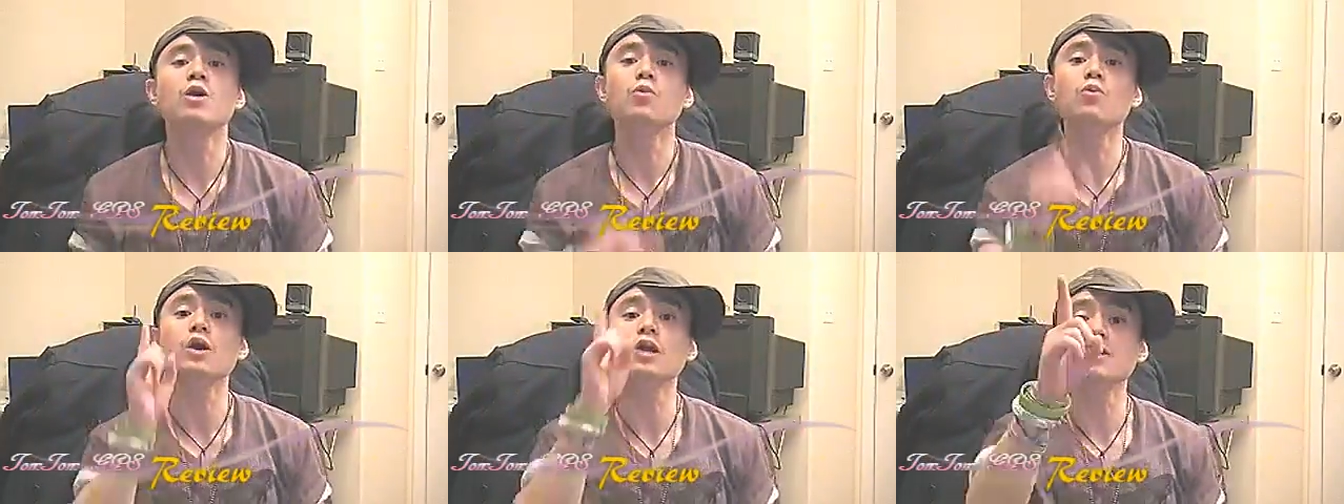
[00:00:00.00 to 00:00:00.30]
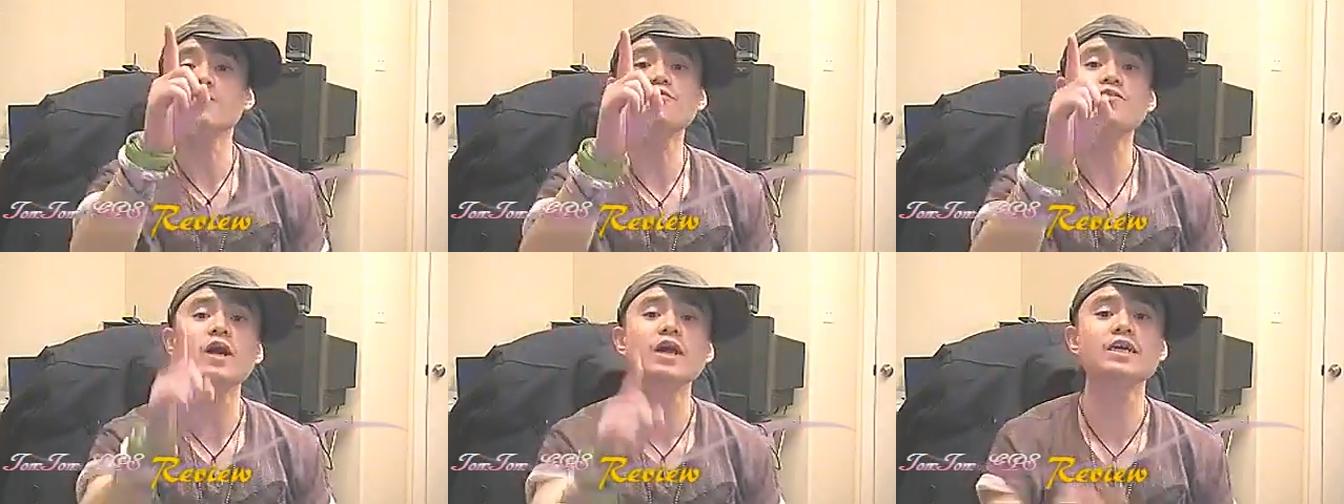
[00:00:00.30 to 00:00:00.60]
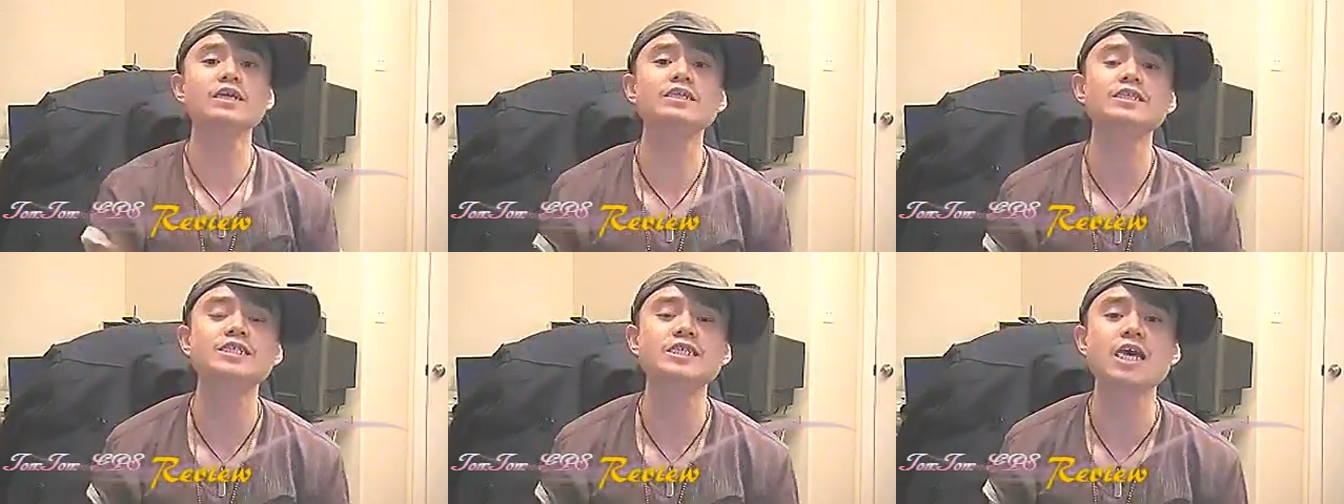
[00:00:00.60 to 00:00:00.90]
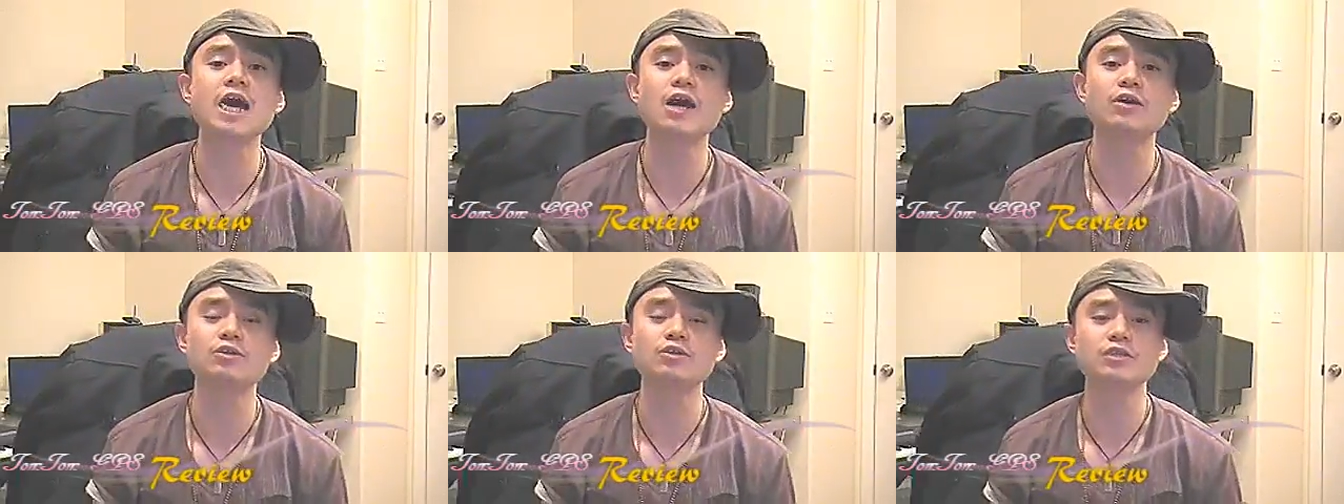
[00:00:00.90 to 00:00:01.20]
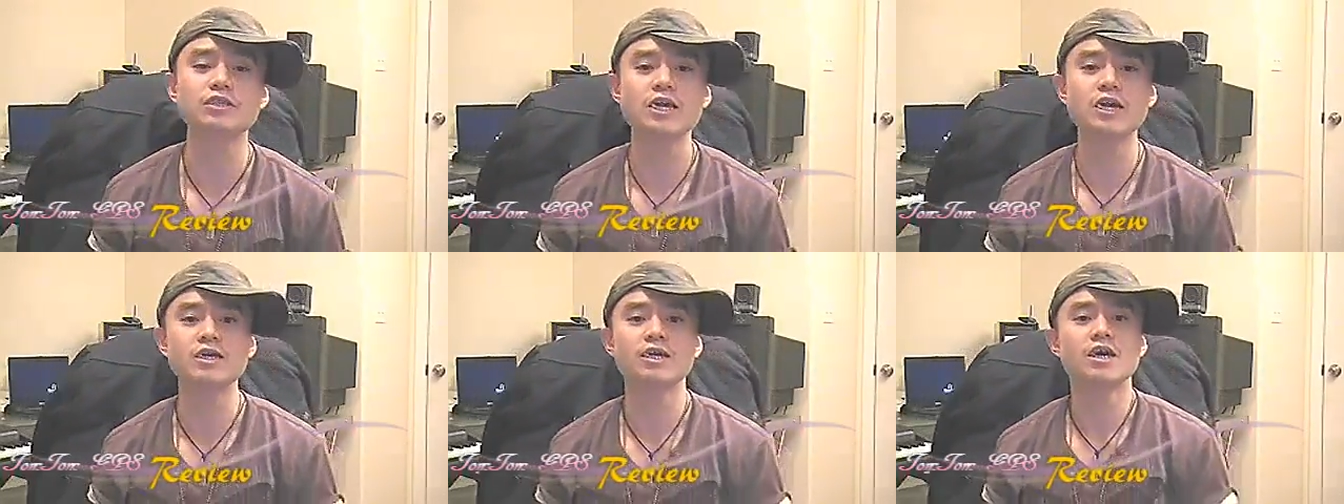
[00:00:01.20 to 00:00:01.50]
What if I can tell
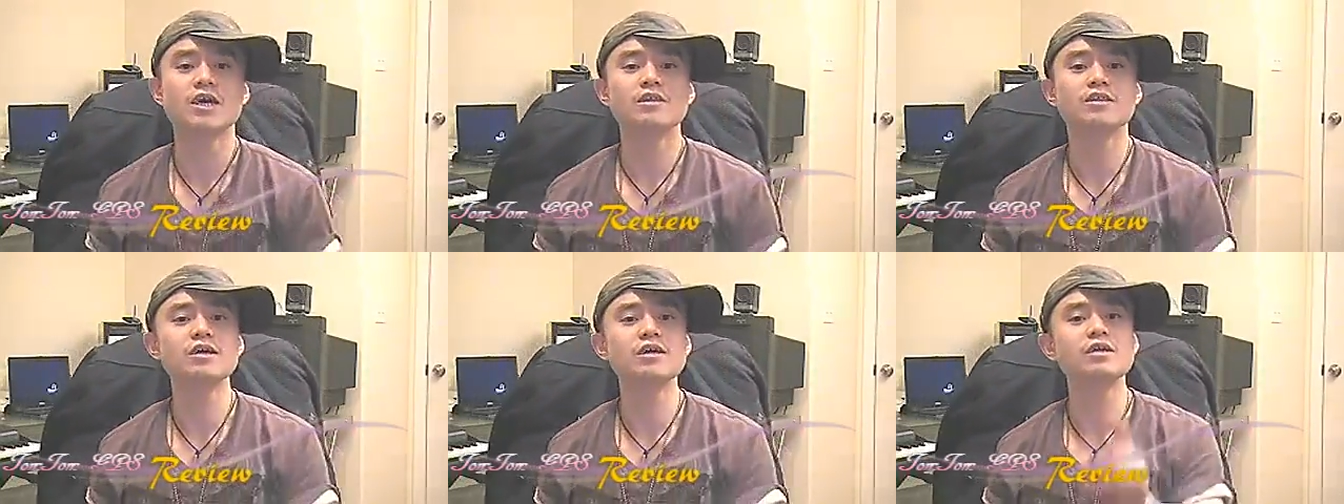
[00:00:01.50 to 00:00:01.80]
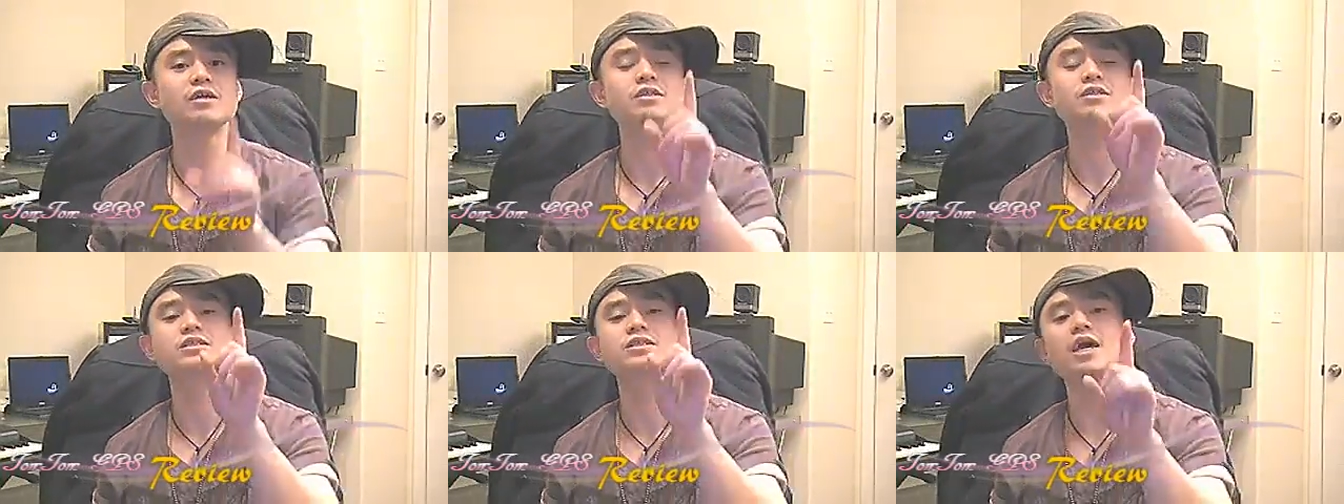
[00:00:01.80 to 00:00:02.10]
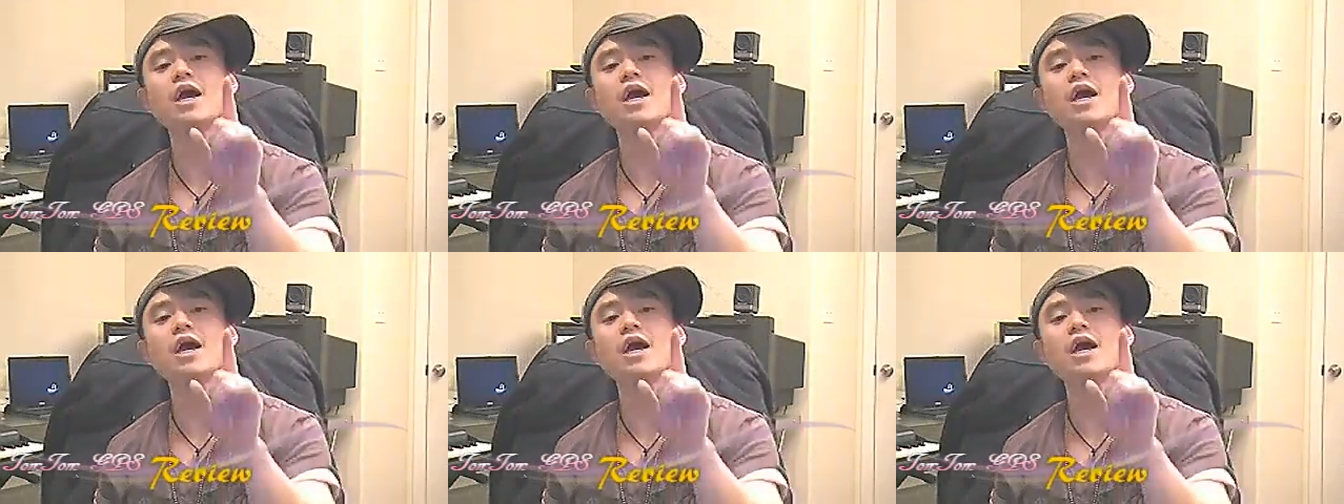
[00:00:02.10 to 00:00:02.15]
you that there is